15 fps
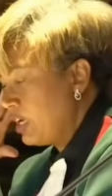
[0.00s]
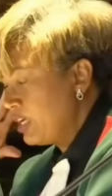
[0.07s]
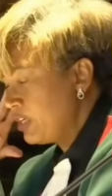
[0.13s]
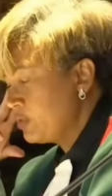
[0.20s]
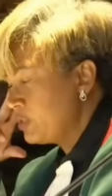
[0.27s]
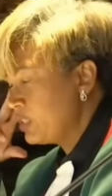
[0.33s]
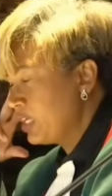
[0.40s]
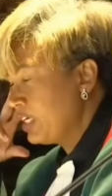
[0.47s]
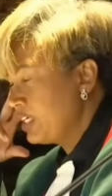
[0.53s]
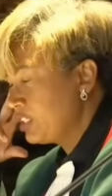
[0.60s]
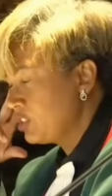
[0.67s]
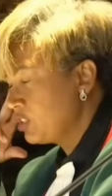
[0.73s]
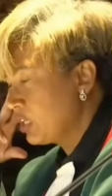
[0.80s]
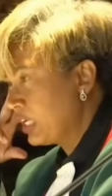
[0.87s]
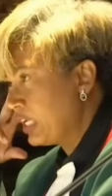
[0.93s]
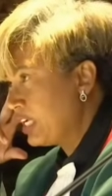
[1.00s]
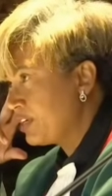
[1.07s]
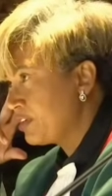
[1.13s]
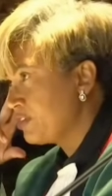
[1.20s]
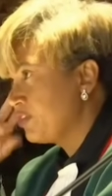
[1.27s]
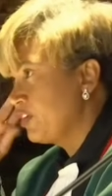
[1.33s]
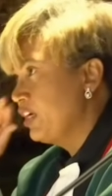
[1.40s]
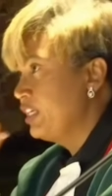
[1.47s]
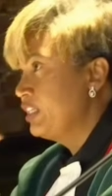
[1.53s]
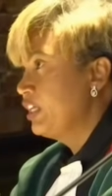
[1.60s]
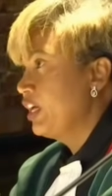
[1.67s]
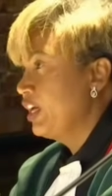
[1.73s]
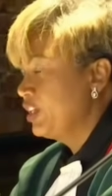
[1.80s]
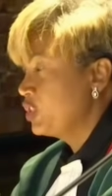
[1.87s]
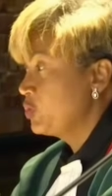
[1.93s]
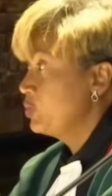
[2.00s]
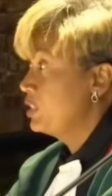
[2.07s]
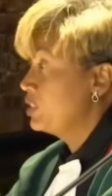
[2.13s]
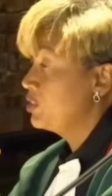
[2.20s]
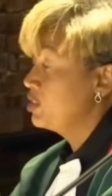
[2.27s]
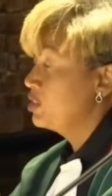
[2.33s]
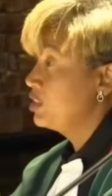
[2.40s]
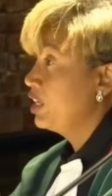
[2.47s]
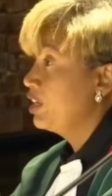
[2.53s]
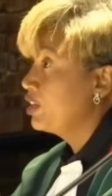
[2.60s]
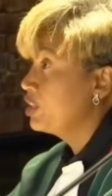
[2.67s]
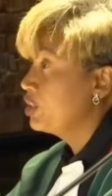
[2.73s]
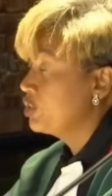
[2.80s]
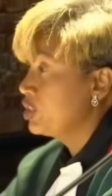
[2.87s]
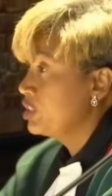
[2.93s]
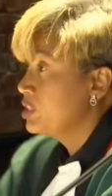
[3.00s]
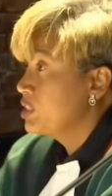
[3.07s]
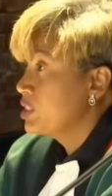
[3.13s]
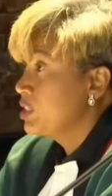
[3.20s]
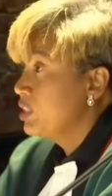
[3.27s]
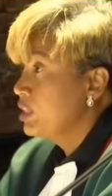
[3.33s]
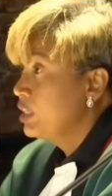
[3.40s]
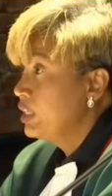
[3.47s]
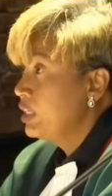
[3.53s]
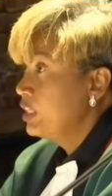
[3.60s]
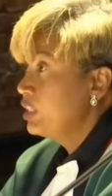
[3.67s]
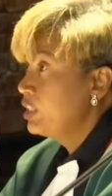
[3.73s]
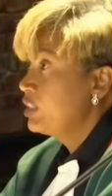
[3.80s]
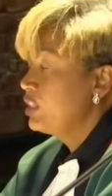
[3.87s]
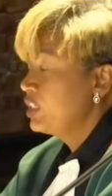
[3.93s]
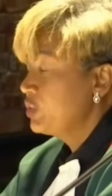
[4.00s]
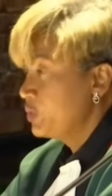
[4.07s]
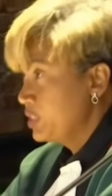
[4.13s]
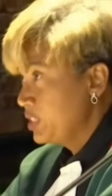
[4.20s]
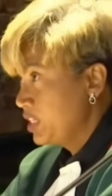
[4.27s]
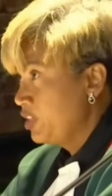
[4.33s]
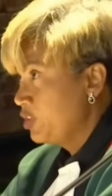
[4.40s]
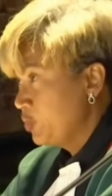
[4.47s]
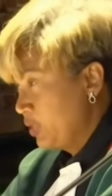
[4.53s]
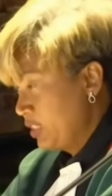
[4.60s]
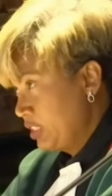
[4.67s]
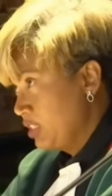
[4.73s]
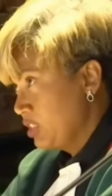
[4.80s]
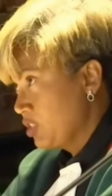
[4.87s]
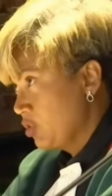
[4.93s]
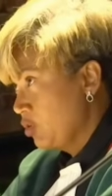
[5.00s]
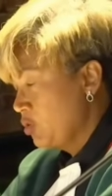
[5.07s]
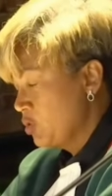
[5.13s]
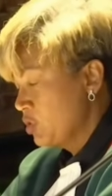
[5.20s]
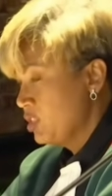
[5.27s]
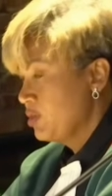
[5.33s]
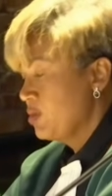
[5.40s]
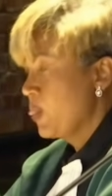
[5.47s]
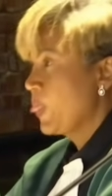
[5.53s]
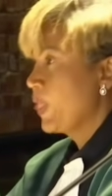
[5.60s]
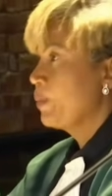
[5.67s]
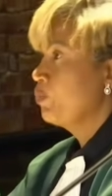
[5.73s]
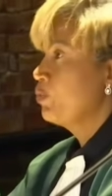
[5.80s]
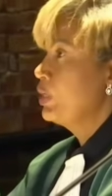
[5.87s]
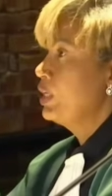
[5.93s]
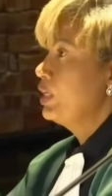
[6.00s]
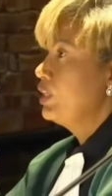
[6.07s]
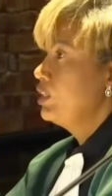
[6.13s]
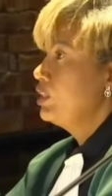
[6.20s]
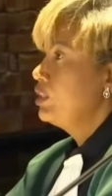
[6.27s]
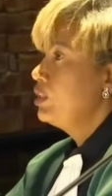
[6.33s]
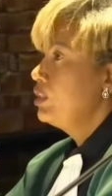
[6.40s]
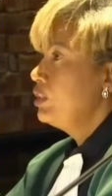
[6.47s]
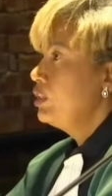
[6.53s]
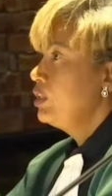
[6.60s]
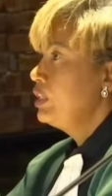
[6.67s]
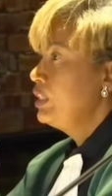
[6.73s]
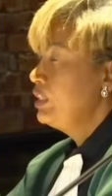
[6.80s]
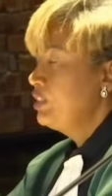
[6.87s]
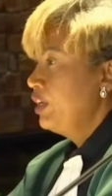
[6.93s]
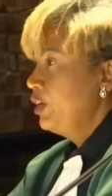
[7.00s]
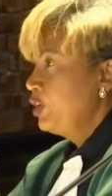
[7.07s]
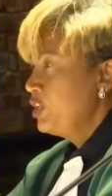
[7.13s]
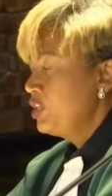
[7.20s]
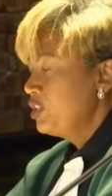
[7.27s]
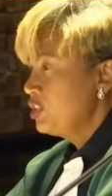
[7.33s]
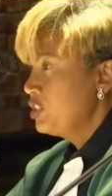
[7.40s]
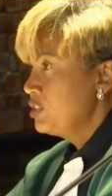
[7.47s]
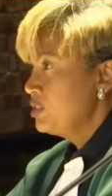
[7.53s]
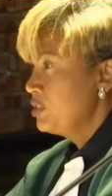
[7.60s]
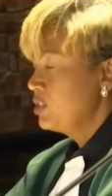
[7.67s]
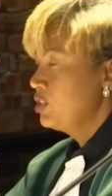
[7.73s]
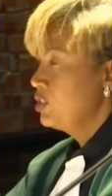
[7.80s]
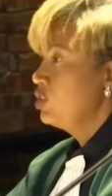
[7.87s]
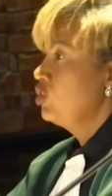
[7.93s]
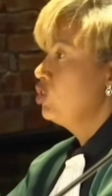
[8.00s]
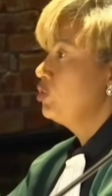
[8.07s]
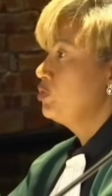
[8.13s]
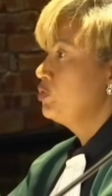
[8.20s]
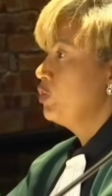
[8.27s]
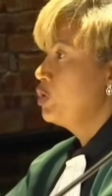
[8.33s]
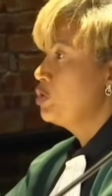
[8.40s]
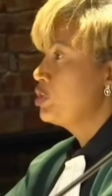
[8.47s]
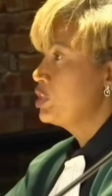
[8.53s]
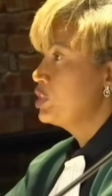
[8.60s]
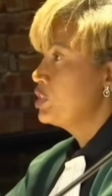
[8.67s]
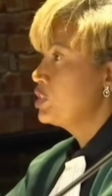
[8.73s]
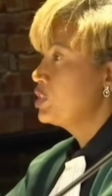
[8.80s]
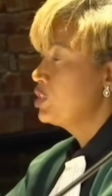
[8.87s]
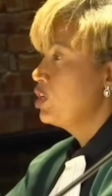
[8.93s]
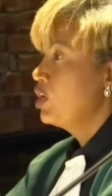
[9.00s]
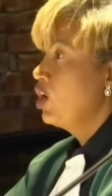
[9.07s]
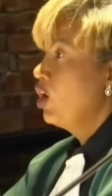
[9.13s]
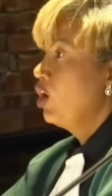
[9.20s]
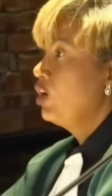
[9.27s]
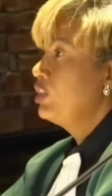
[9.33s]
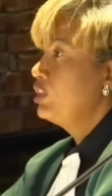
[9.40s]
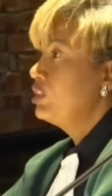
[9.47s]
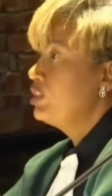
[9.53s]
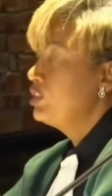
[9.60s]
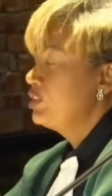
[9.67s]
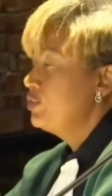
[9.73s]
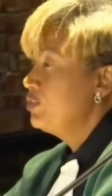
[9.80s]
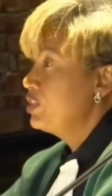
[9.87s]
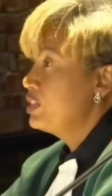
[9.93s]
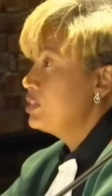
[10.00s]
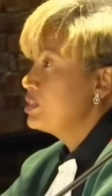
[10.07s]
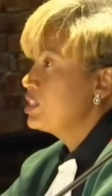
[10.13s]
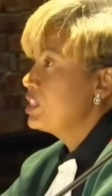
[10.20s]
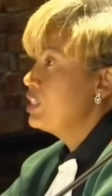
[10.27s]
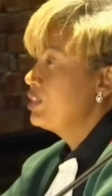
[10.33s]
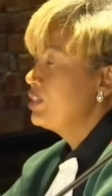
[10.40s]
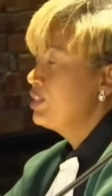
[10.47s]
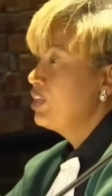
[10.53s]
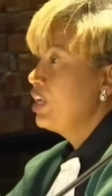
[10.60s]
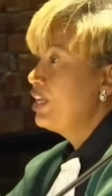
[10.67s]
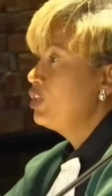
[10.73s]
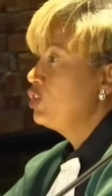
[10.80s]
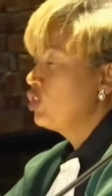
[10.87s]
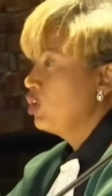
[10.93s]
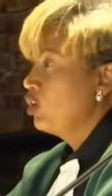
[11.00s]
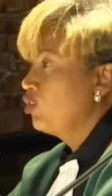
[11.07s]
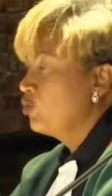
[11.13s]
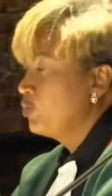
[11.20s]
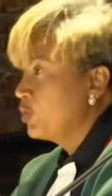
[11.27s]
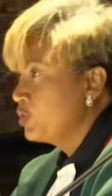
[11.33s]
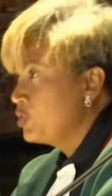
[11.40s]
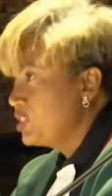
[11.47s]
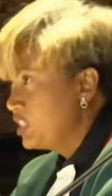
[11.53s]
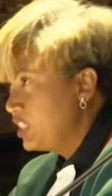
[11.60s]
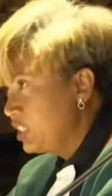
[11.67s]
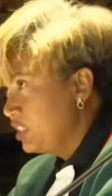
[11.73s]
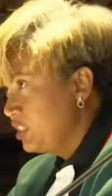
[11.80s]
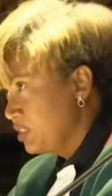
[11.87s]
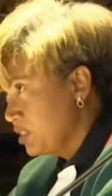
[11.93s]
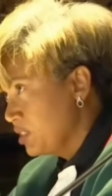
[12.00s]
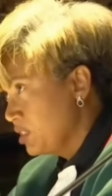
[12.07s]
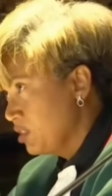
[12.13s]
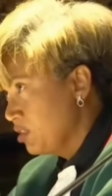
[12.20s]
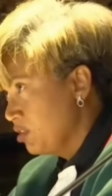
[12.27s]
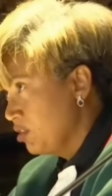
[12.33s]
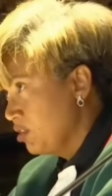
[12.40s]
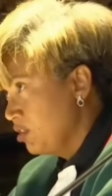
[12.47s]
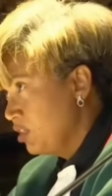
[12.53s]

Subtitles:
I would like to clarify the aspect of the directions that were sent by this court. The directions did not focus on the difference in the nature of proceedings.